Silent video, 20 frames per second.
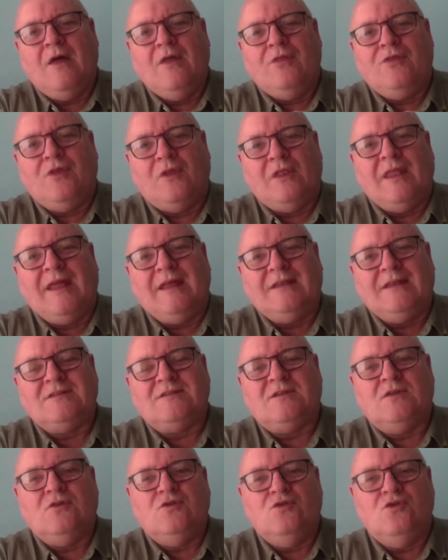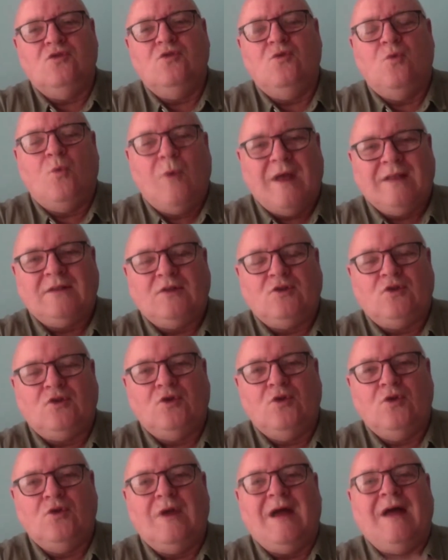the lengths you went
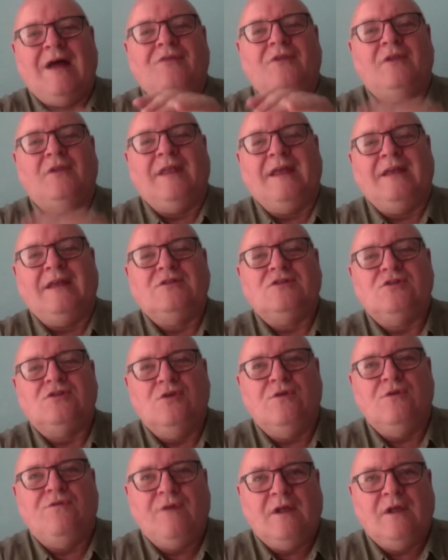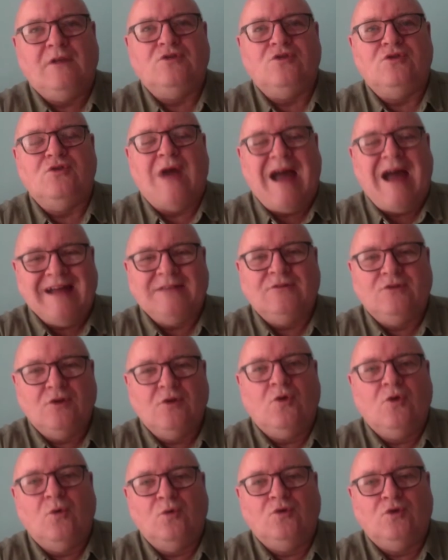to and the lengths you felt you had to
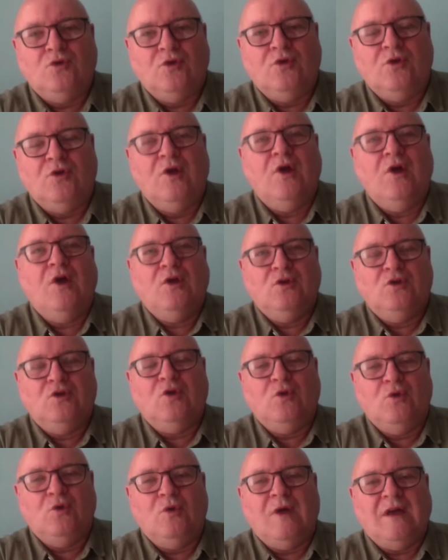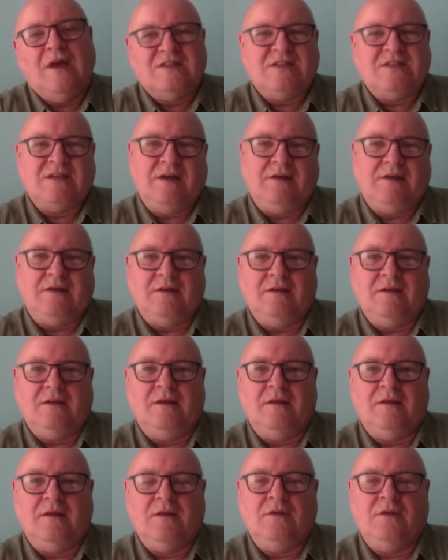go to assert
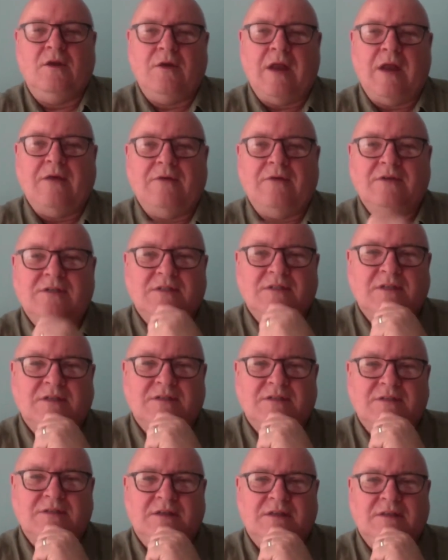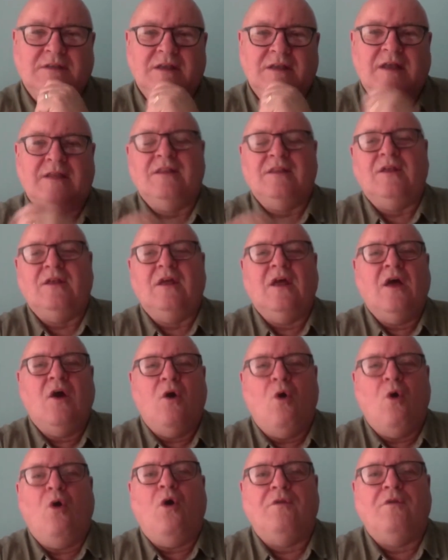your Irishness and
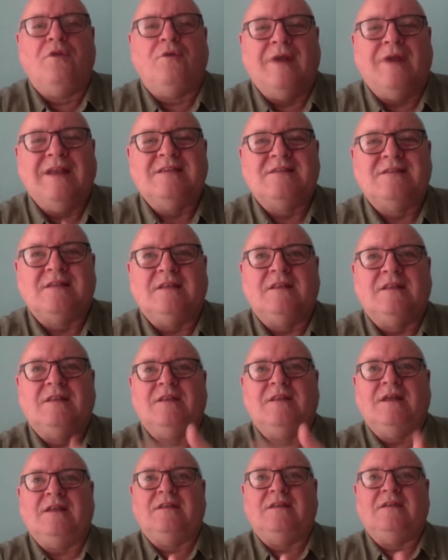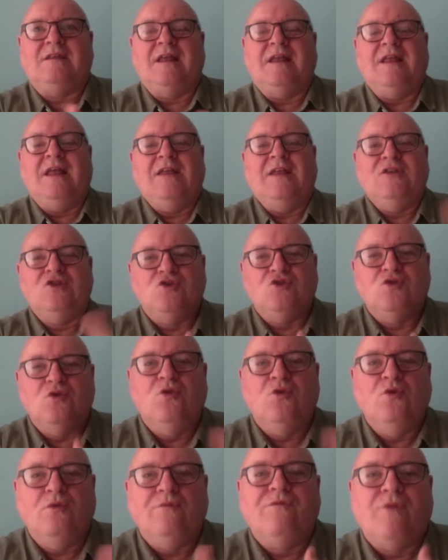all the rights that
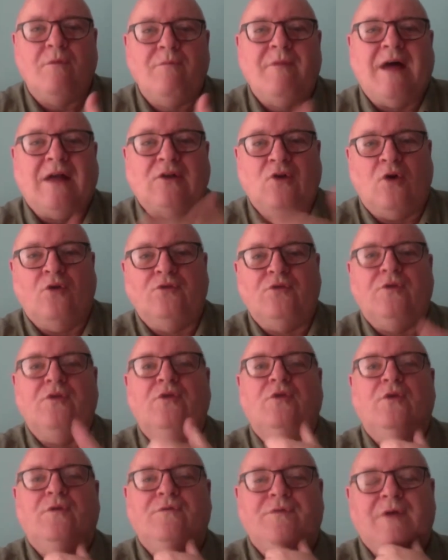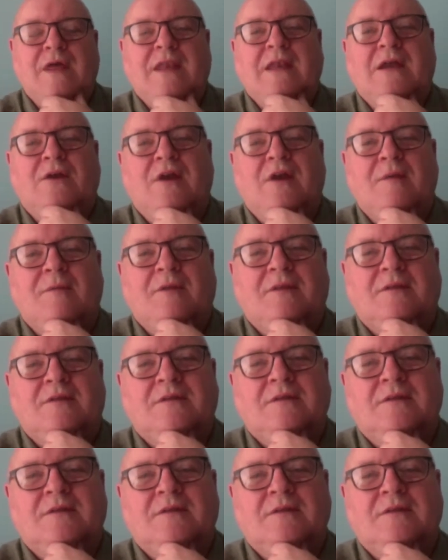ensued from that under the Good Friday Agreement?